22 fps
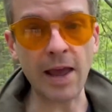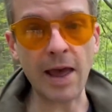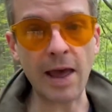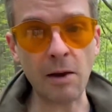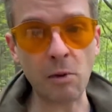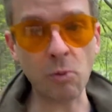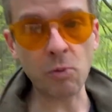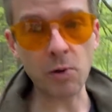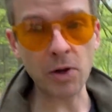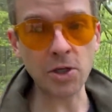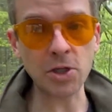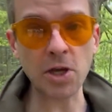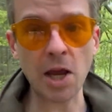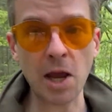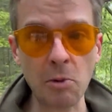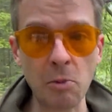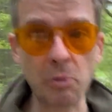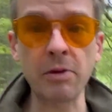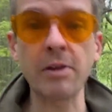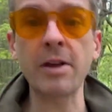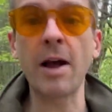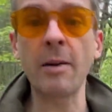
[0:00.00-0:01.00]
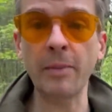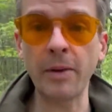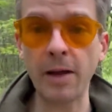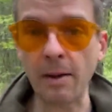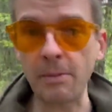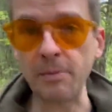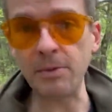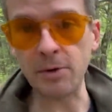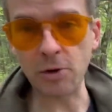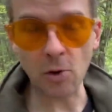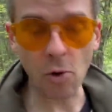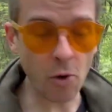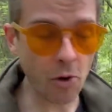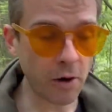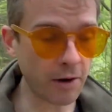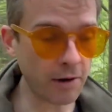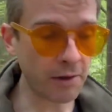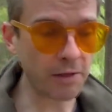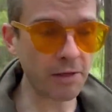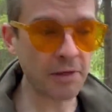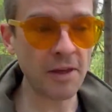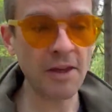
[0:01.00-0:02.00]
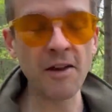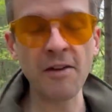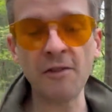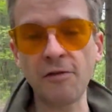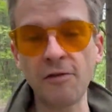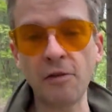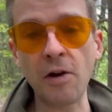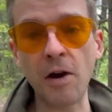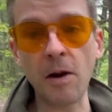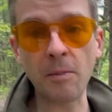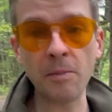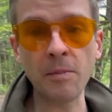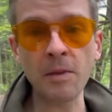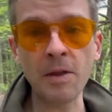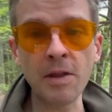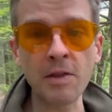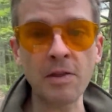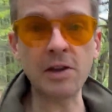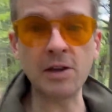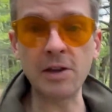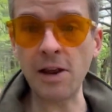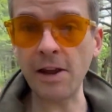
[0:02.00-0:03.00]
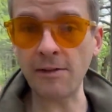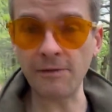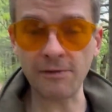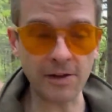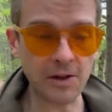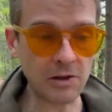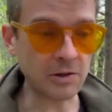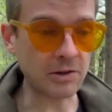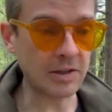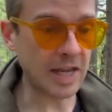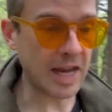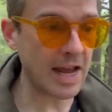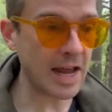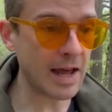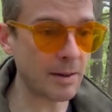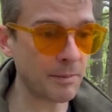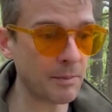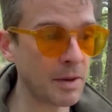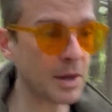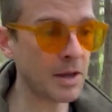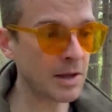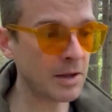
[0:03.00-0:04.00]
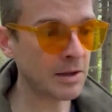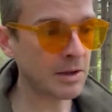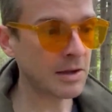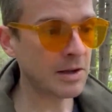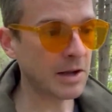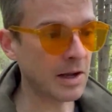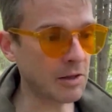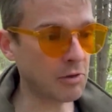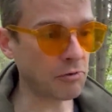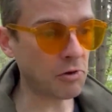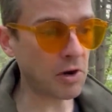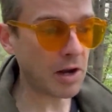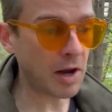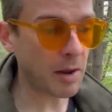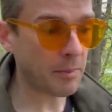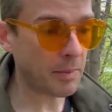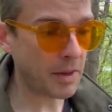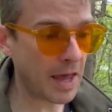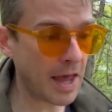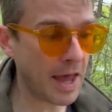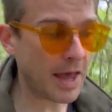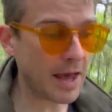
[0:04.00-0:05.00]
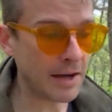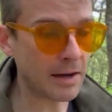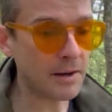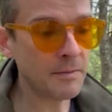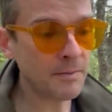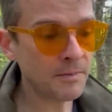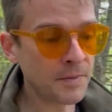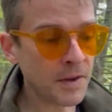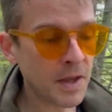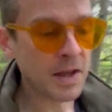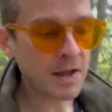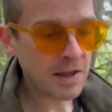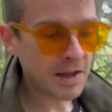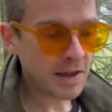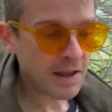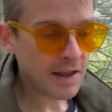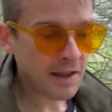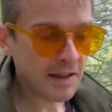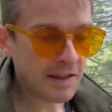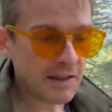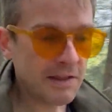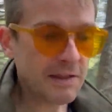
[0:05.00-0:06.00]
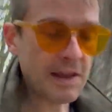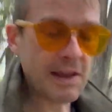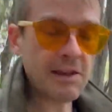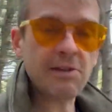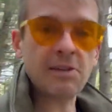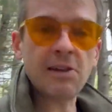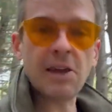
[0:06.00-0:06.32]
at which I was coming up north from the Knightville Dam. It's right up ahead. This